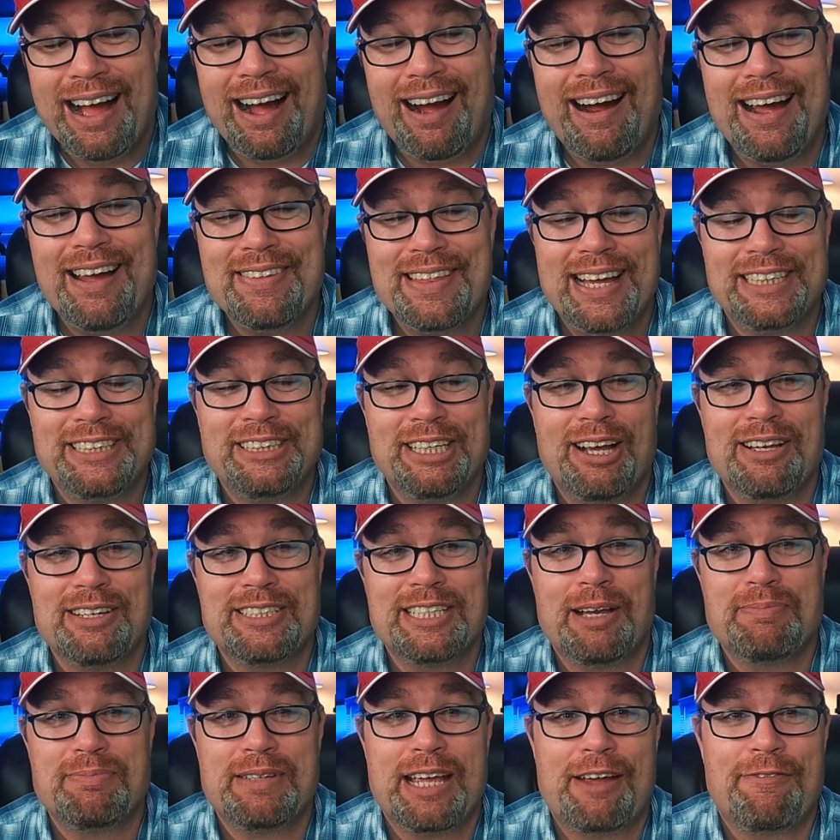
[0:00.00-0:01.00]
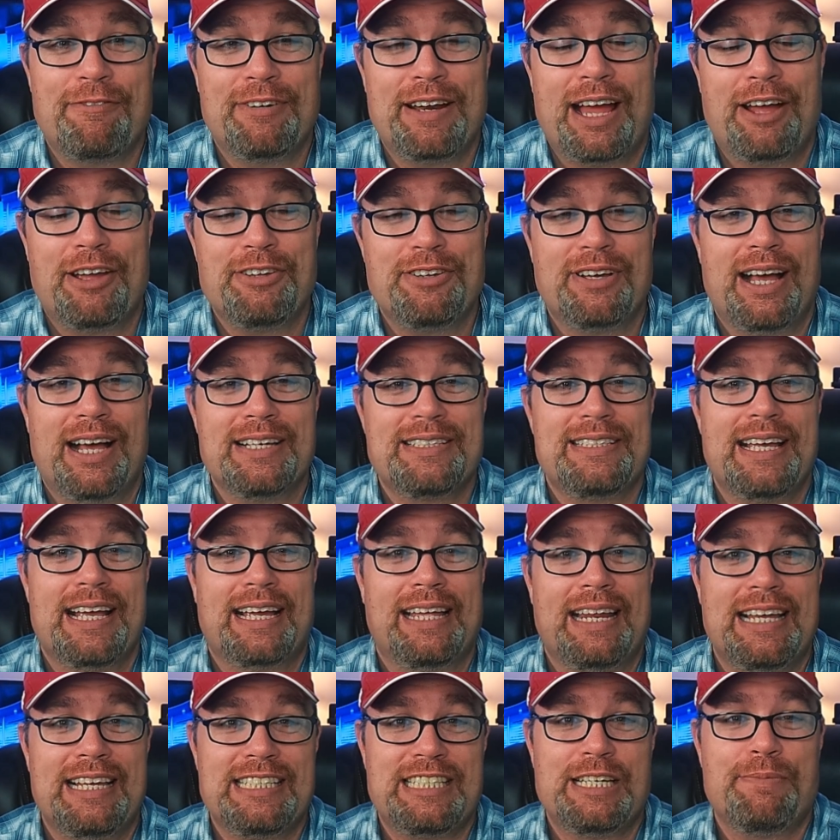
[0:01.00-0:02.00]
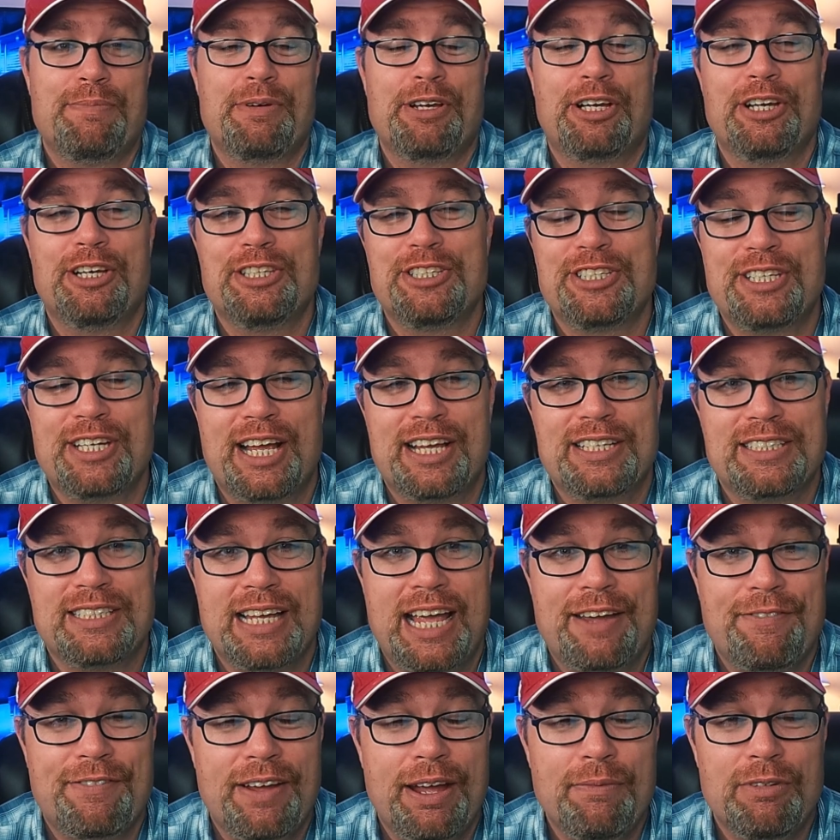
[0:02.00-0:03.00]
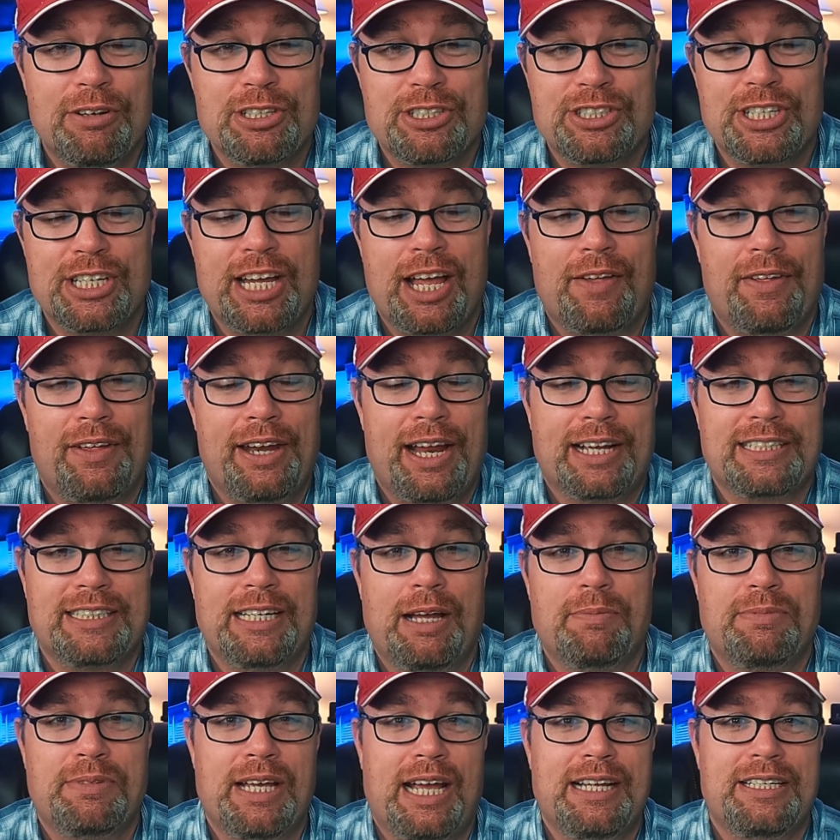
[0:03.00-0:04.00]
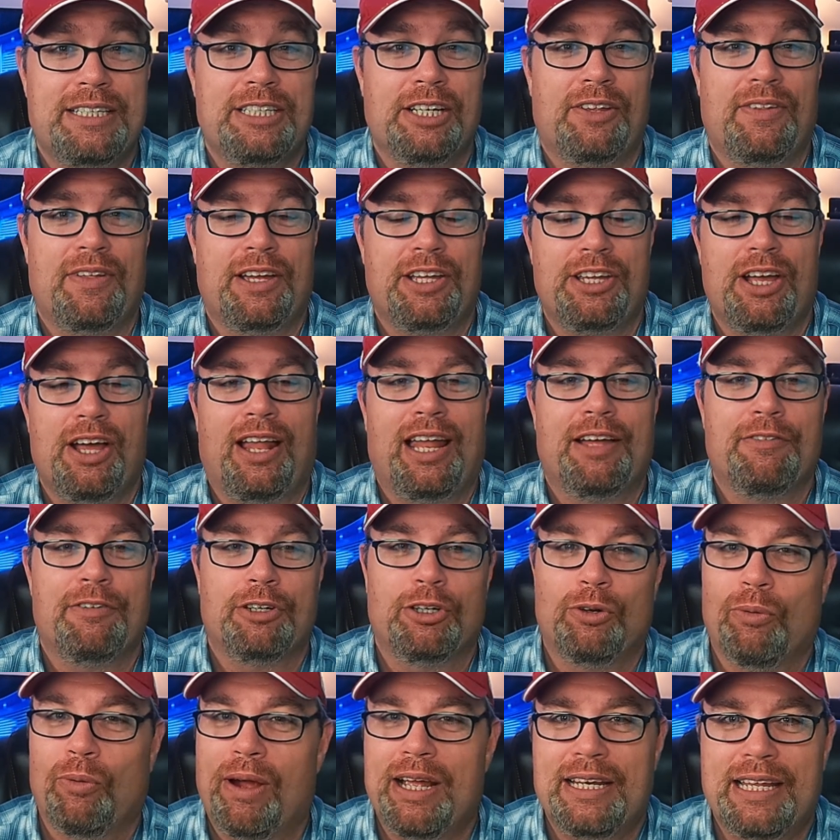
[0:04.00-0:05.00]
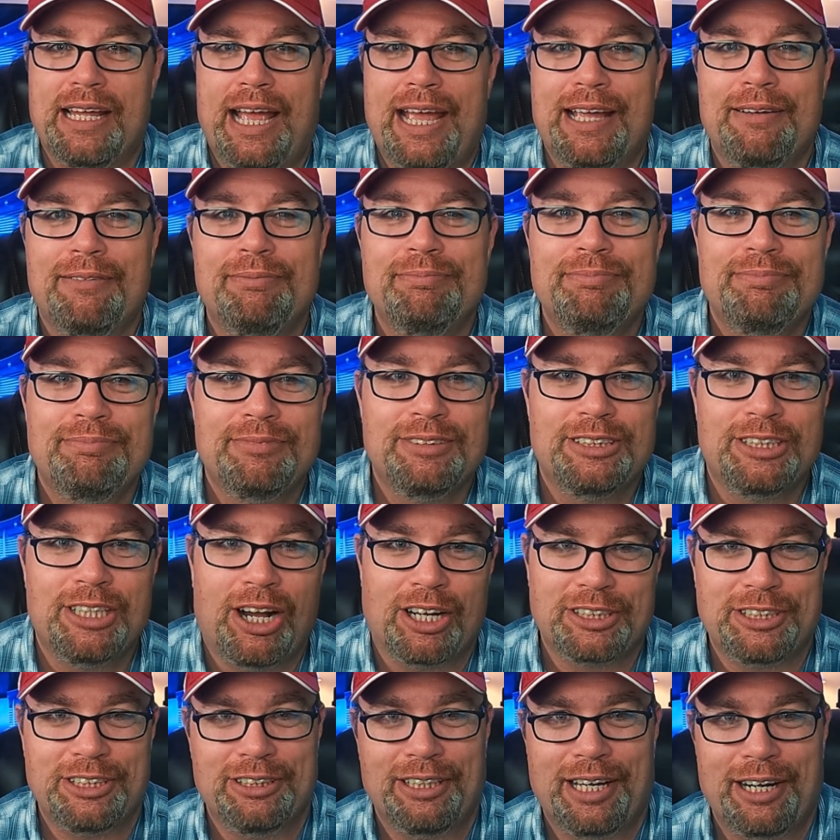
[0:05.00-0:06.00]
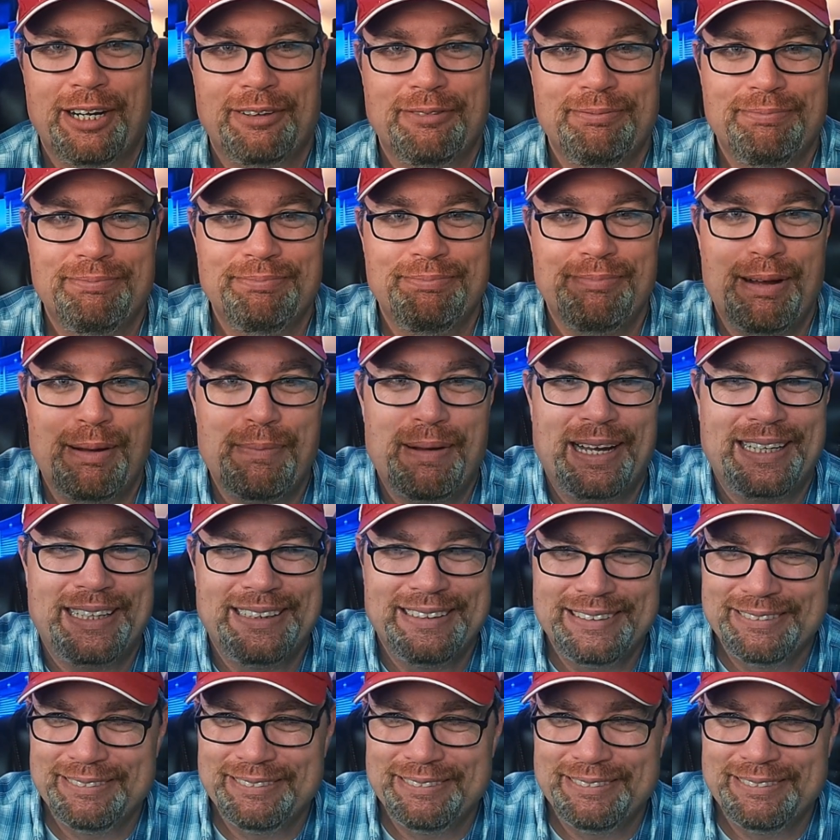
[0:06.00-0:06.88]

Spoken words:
All right, that's y'all's update for now. You guys take it easy, be good, stay safe, and we'll see you on the next update. Till then, y'all have a great day. Talk to you later. Bye-bye.